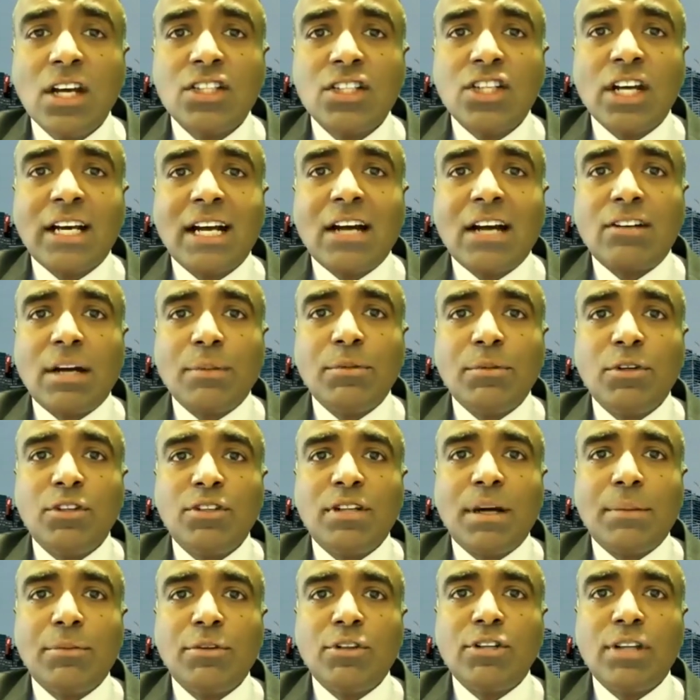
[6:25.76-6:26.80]
Check out
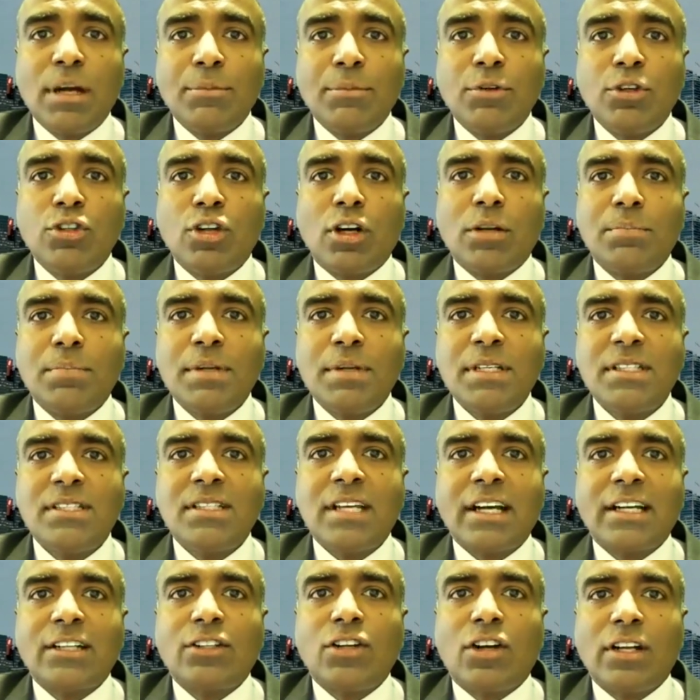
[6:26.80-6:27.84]

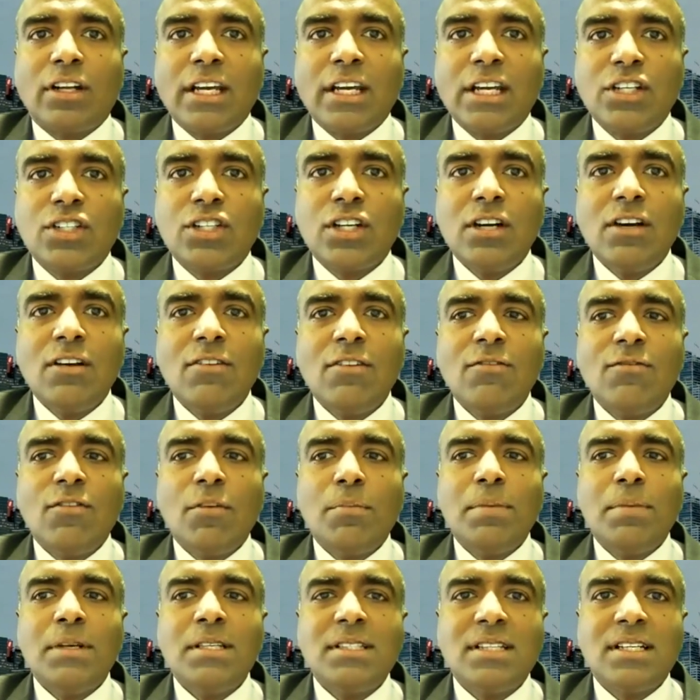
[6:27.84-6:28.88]
www.biztech.asia for
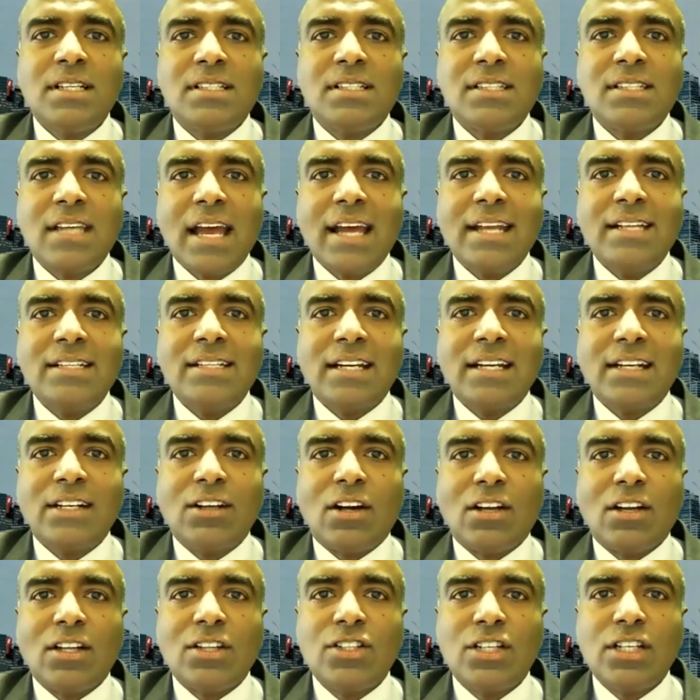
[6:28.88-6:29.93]
business and
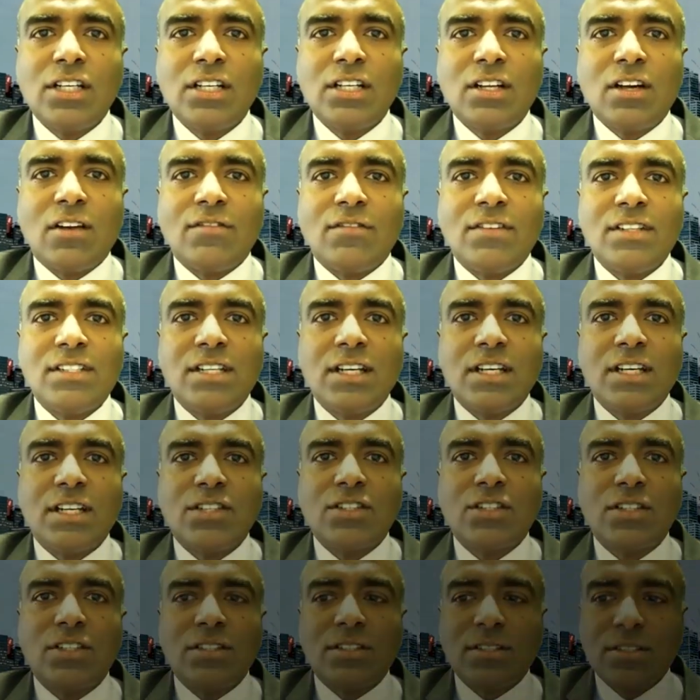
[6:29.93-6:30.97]
technology
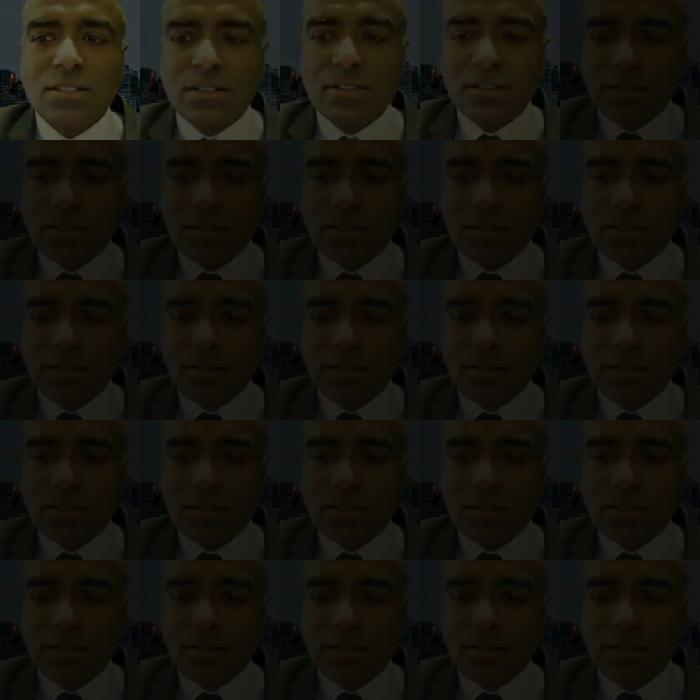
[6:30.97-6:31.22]
conversations.